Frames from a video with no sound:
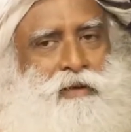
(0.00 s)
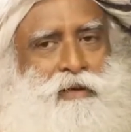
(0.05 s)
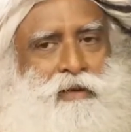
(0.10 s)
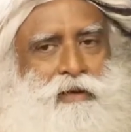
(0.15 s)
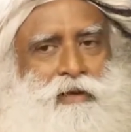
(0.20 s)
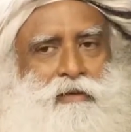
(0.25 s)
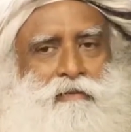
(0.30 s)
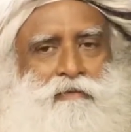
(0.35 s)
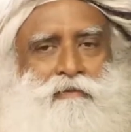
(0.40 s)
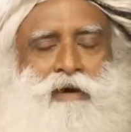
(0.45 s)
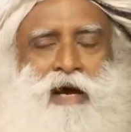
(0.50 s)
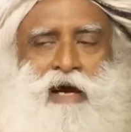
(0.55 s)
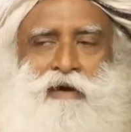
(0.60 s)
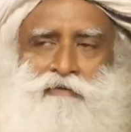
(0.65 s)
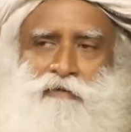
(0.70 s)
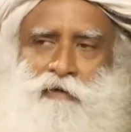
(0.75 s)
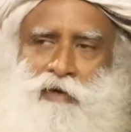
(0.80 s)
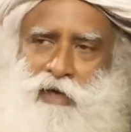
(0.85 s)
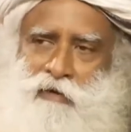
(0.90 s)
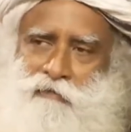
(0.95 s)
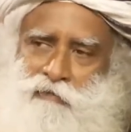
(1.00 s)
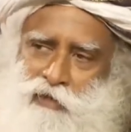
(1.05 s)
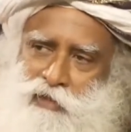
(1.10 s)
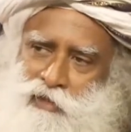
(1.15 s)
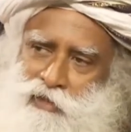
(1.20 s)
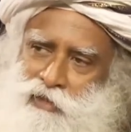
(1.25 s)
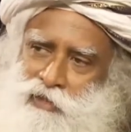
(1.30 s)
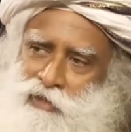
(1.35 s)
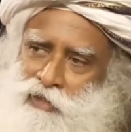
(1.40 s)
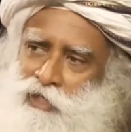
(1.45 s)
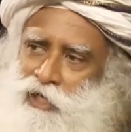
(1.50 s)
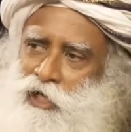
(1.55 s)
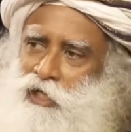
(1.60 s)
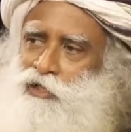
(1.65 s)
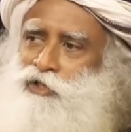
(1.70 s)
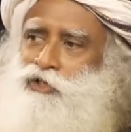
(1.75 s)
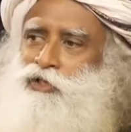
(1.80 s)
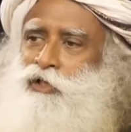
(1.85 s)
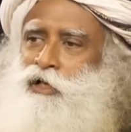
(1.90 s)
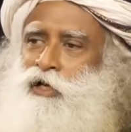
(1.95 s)
Why forever in this
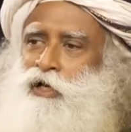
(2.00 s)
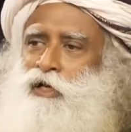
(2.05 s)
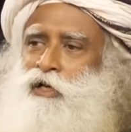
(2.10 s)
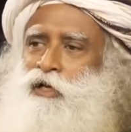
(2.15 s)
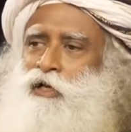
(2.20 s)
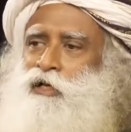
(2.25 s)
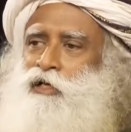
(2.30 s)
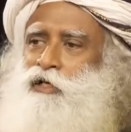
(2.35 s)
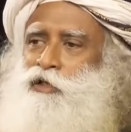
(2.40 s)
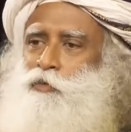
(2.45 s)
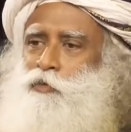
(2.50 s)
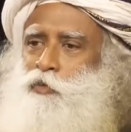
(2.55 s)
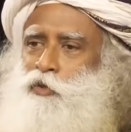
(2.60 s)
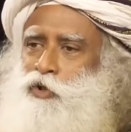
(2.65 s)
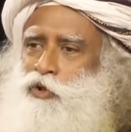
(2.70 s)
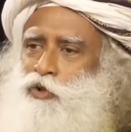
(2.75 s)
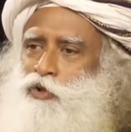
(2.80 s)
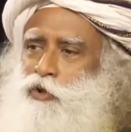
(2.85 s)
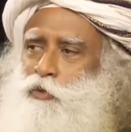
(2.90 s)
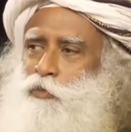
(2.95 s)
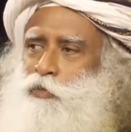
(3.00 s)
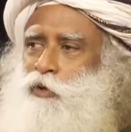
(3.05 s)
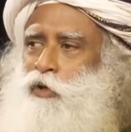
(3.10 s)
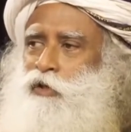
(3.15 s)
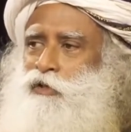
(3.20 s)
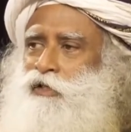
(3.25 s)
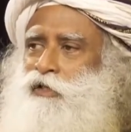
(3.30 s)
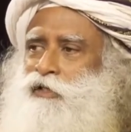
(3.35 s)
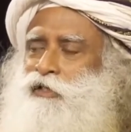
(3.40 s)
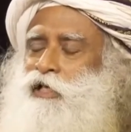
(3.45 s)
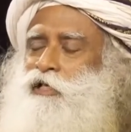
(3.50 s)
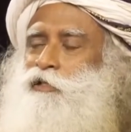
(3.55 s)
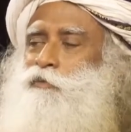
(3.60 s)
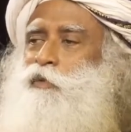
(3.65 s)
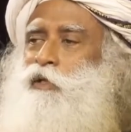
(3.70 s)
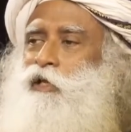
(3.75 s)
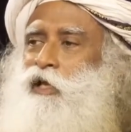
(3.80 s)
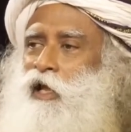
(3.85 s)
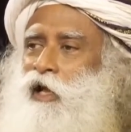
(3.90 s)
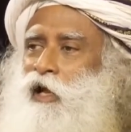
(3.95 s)
culture, spiritual process has
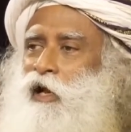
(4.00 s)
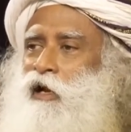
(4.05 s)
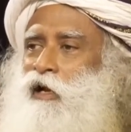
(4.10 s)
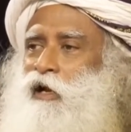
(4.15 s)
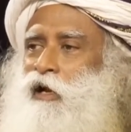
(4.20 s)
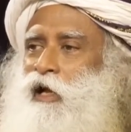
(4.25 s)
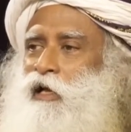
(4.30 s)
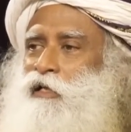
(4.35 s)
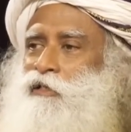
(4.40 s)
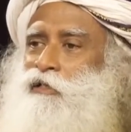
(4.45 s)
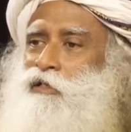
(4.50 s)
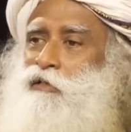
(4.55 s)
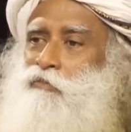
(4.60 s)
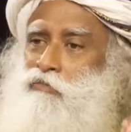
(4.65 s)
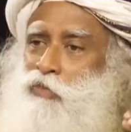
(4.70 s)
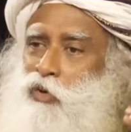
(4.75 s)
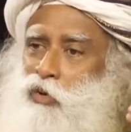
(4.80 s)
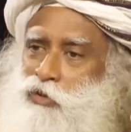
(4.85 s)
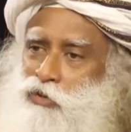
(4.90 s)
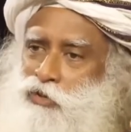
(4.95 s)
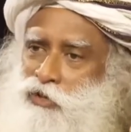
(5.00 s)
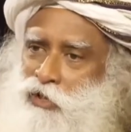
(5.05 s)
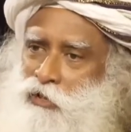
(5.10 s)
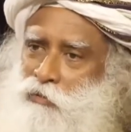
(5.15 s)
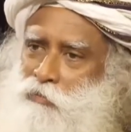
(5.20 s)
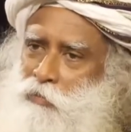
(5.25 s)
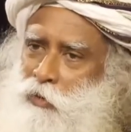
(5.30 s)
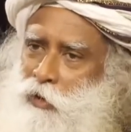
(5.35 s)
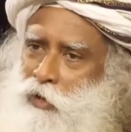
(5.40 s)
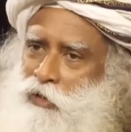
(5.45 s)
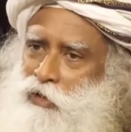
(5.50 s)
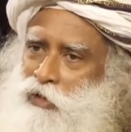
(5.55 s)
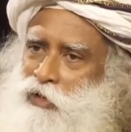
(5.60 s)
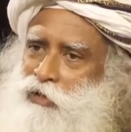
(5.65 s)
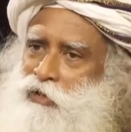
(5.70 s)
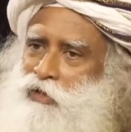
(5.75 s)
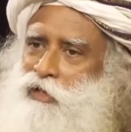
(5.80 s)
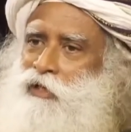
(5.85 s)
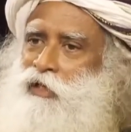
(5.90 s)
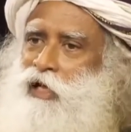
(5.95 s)
been held as the most
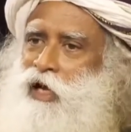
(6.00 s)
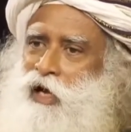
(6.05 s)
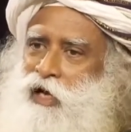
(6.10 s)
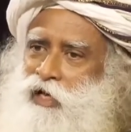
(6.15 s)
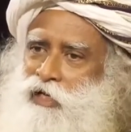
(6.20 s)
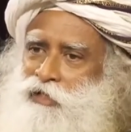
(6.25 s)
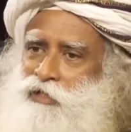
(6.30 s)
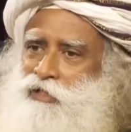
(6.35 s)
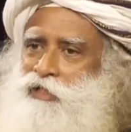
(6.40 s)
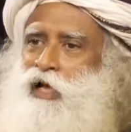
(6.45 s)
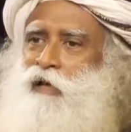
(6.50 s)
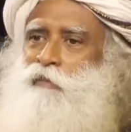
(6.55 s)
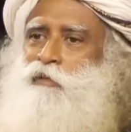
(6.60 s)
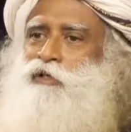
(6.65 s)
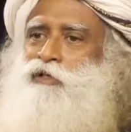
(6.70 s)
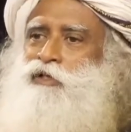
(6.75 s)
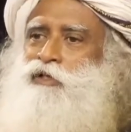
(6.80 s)
important and the highest dimension